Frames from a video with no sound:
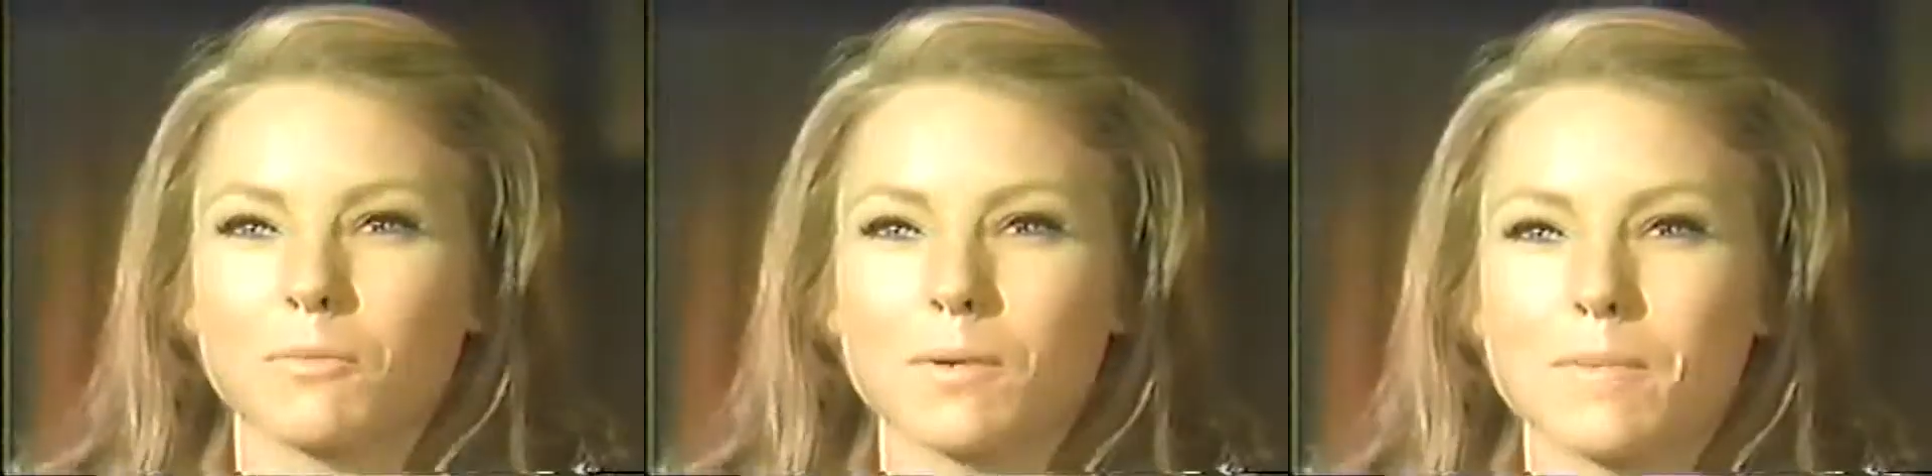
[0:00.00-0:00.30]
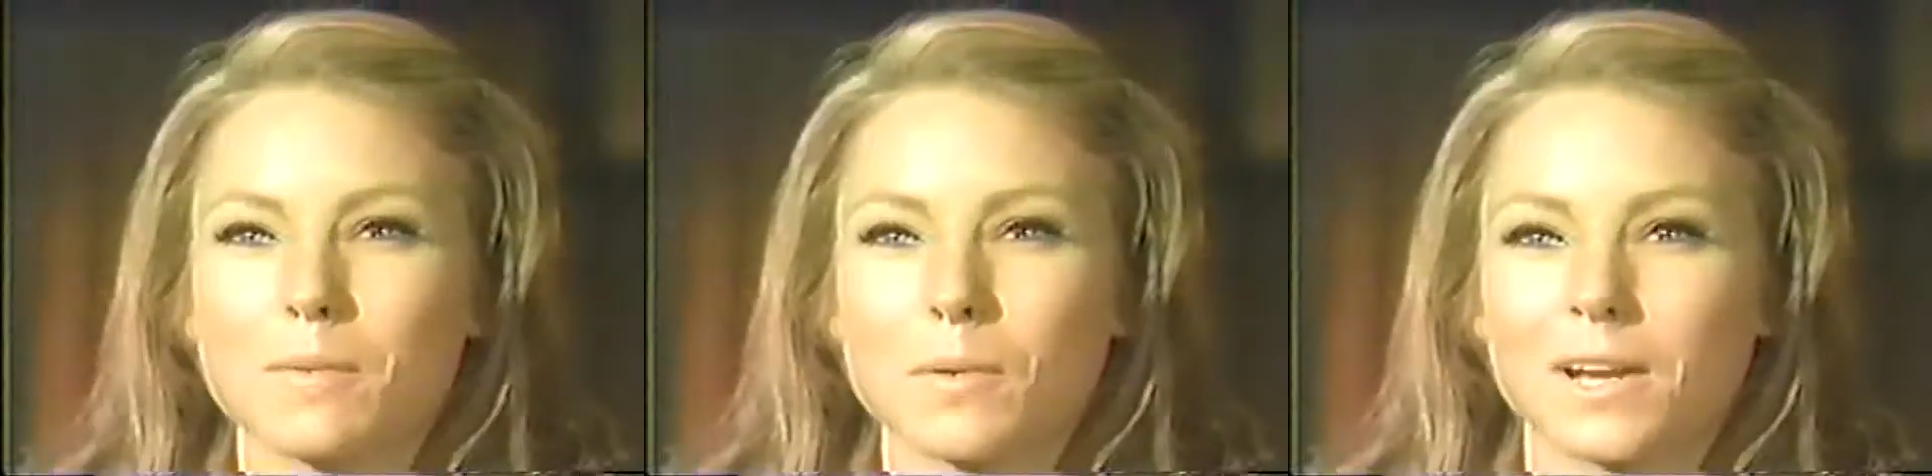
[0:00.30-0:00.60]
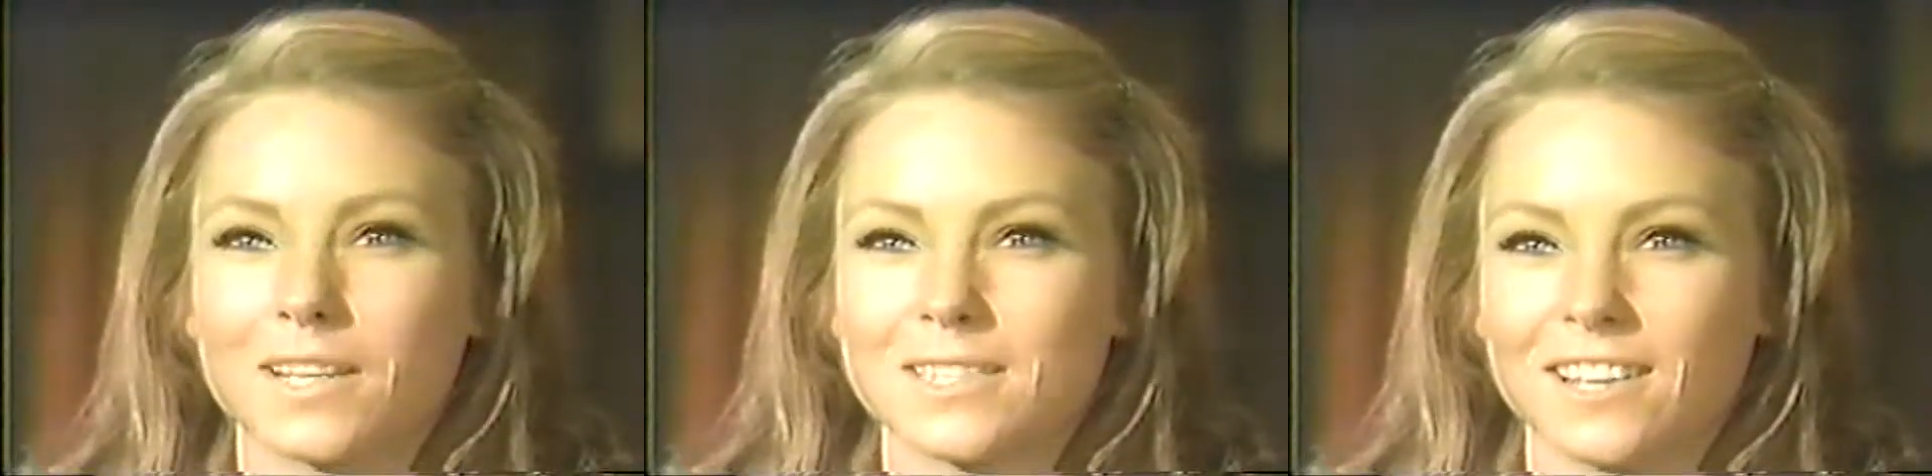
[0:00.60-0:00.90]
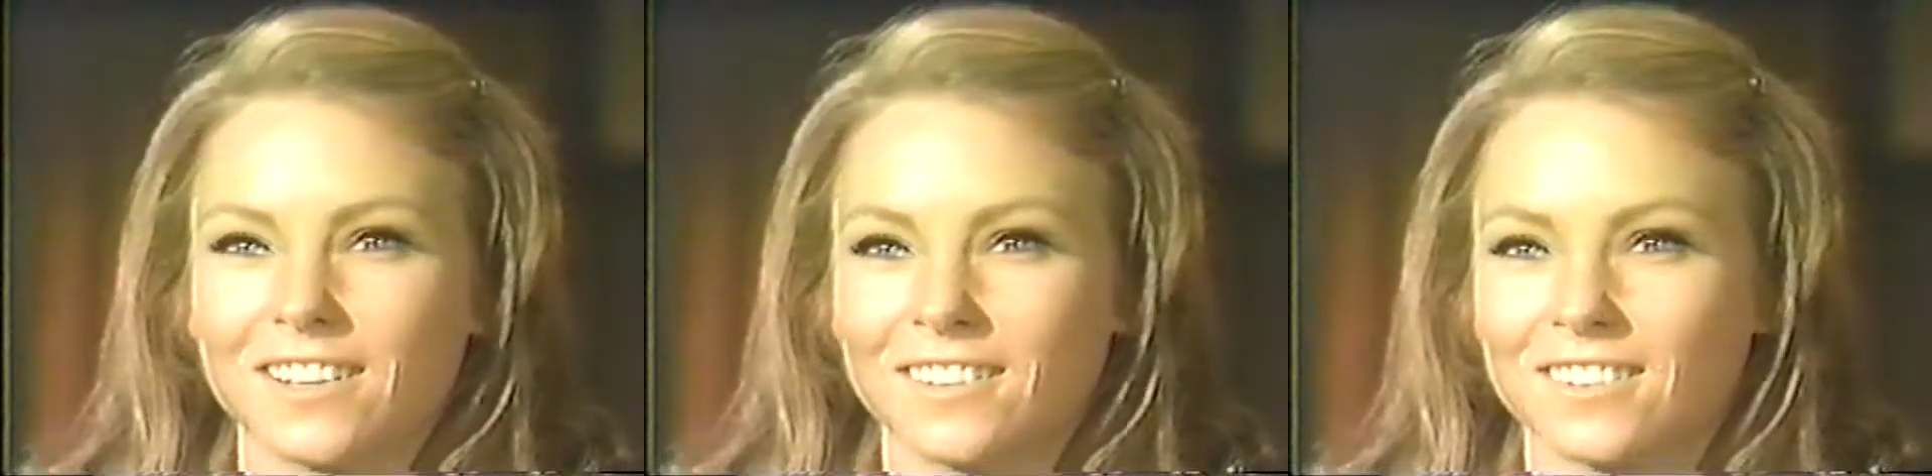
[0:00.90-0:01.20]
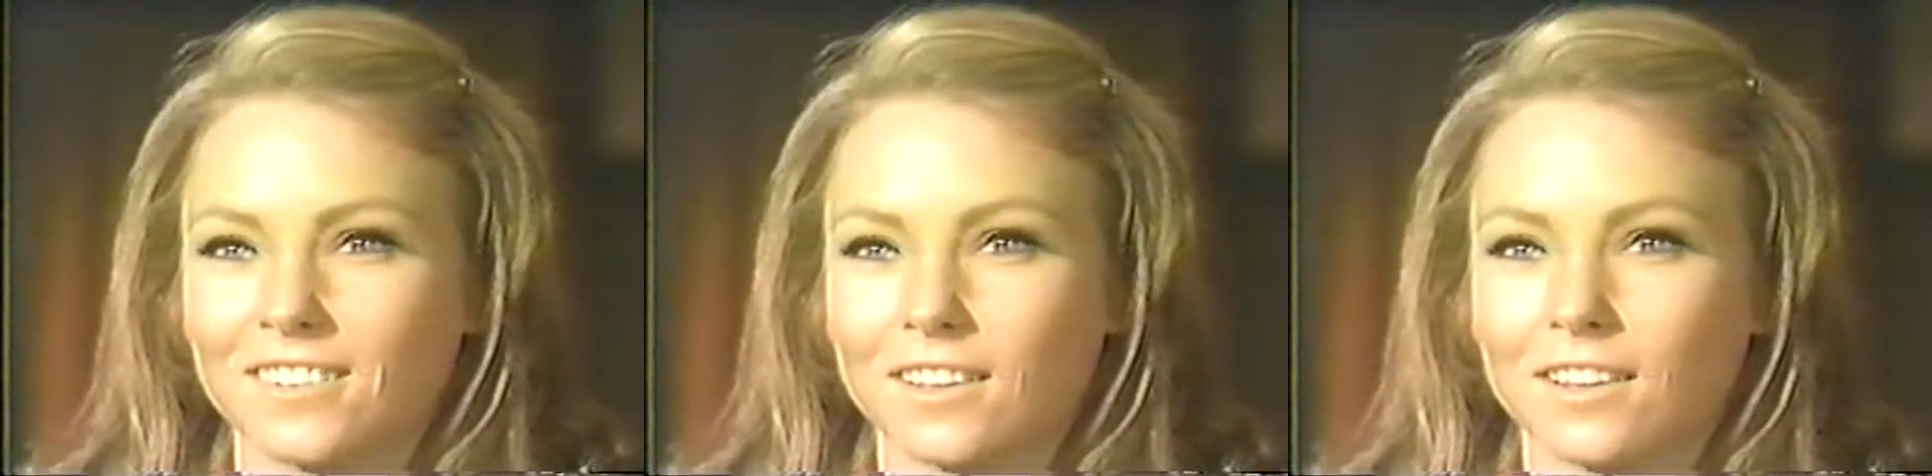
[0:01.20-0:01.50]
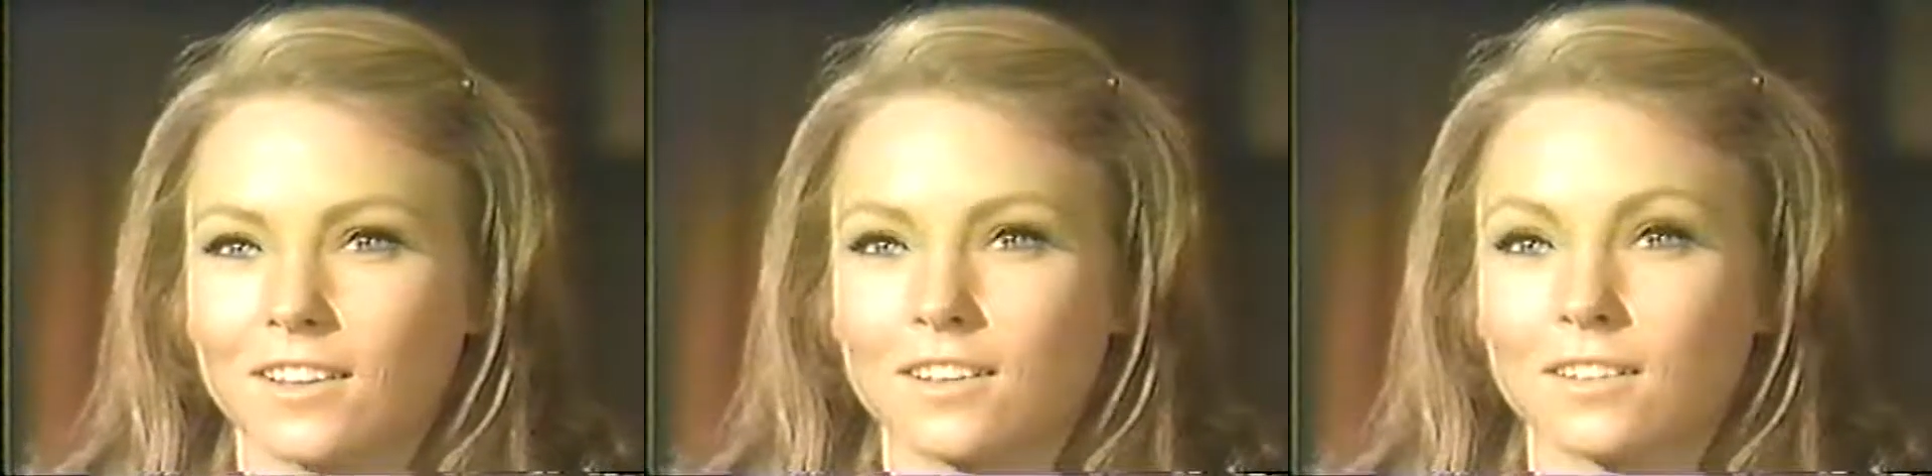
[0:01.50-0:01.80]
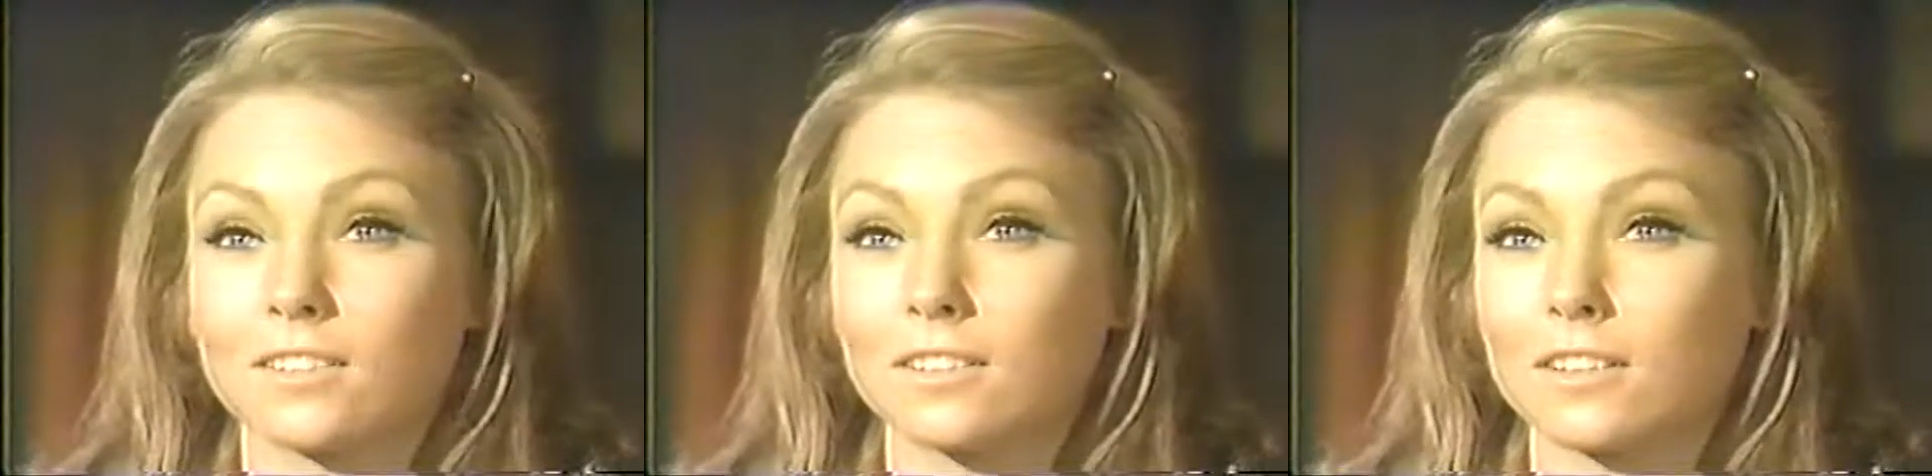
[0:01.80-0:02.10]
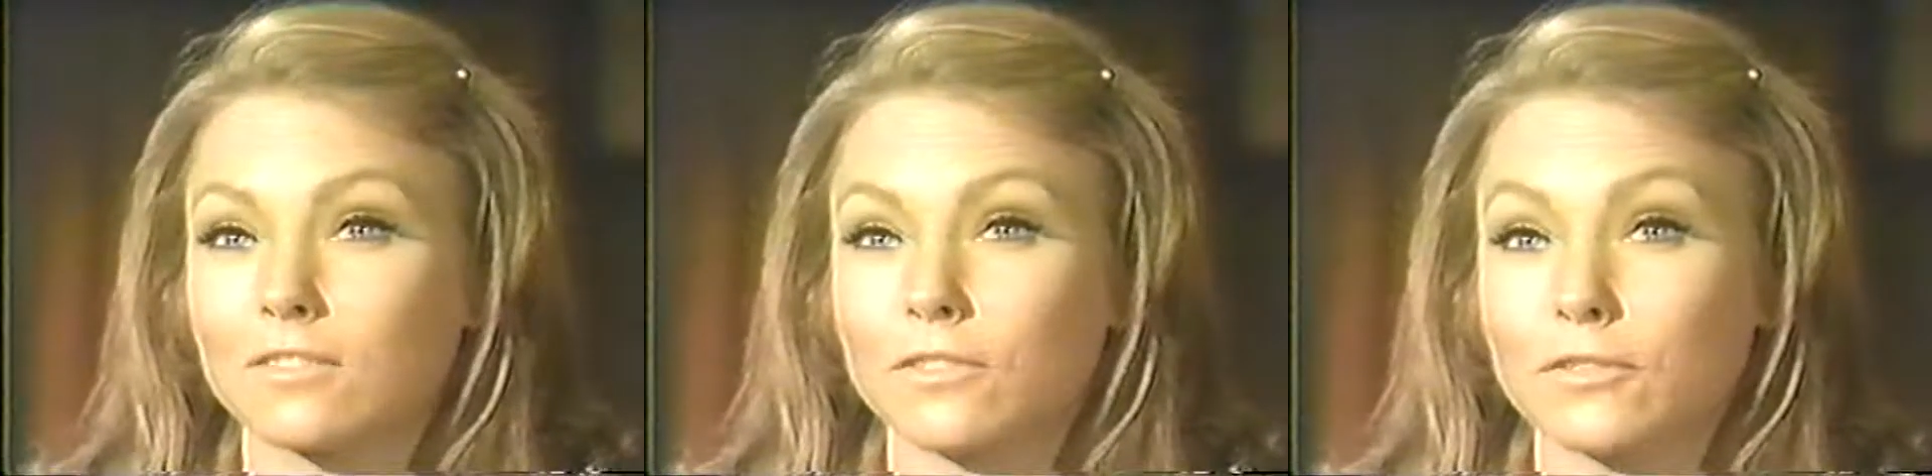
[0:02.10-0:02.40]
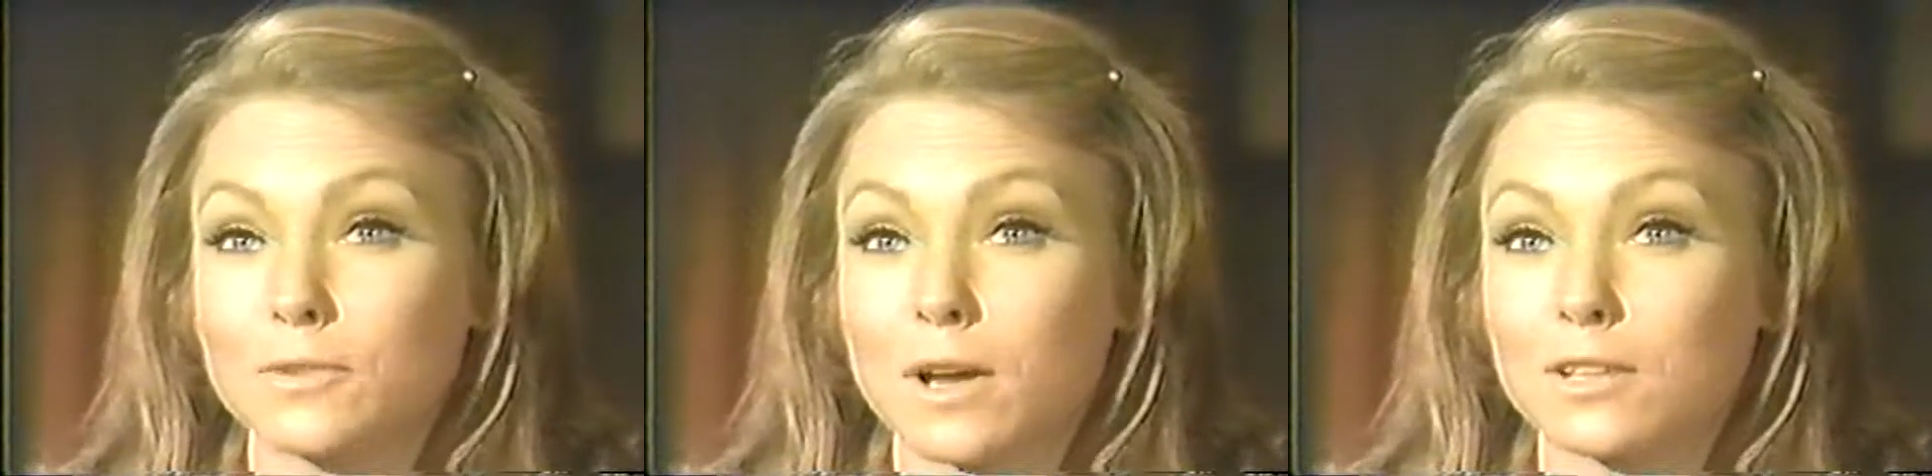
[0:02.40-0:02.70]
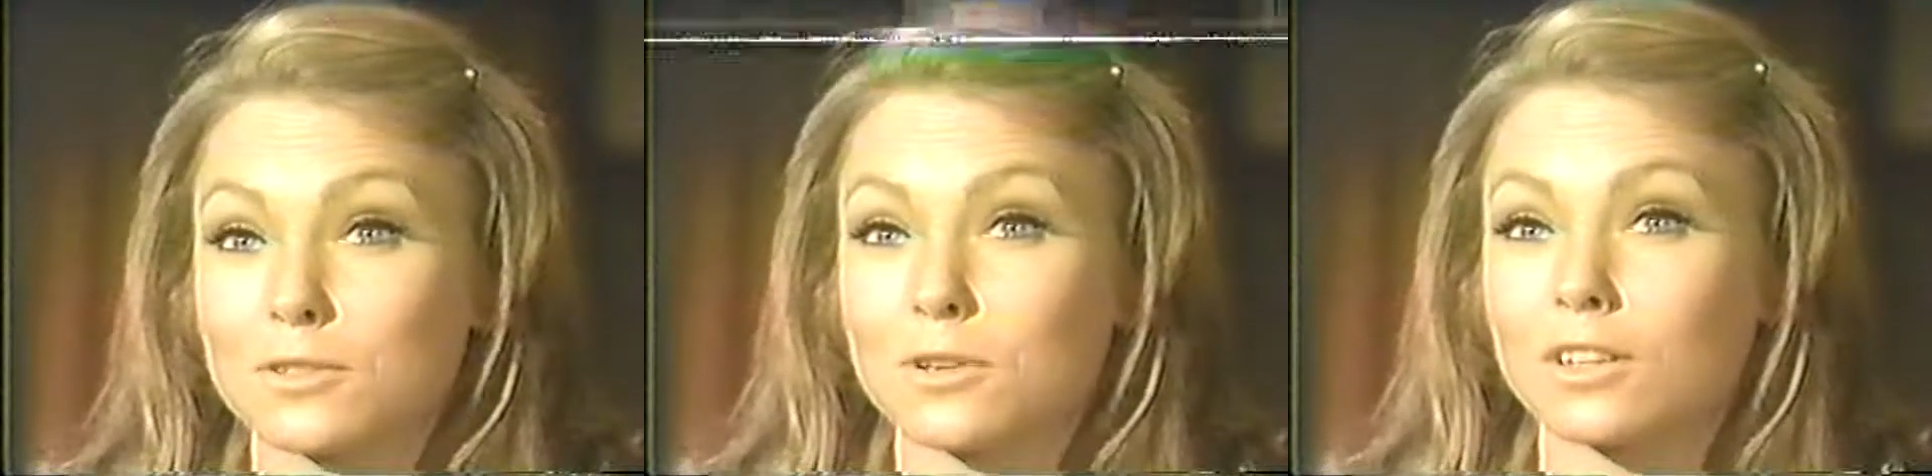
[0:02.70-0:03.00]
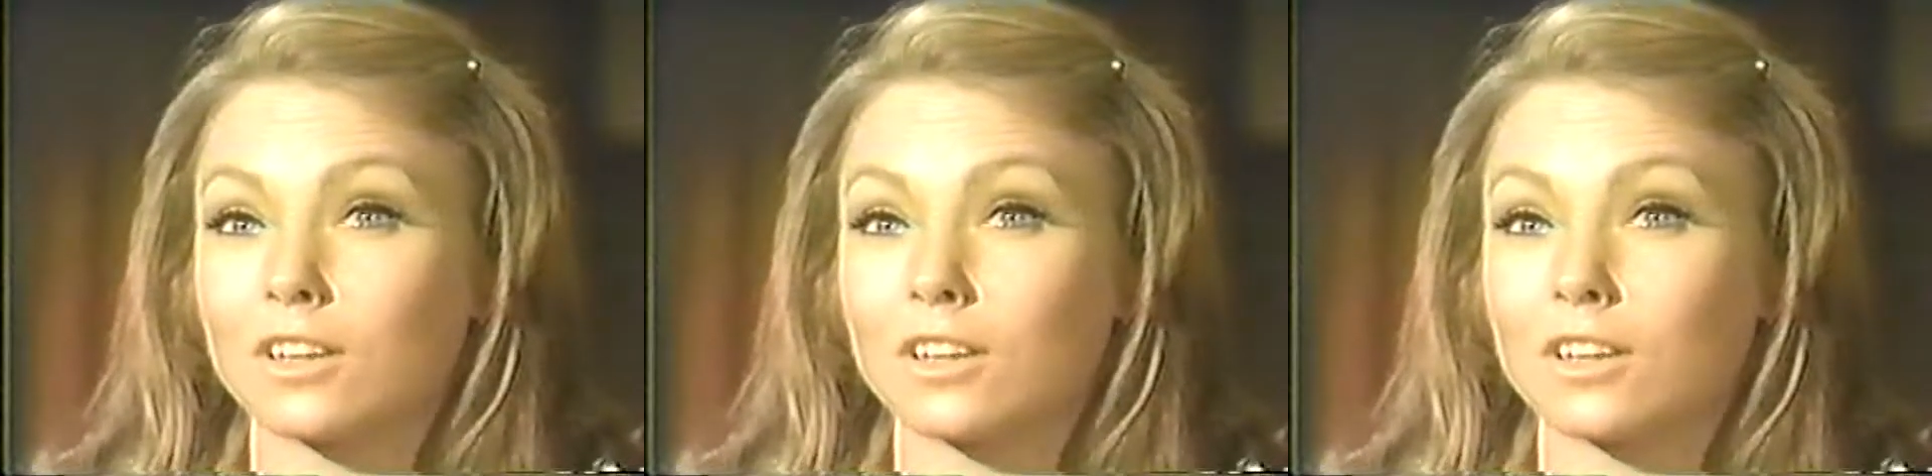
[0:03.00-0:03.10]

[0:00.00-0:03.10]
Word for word: Remember what I said. 50 miles north?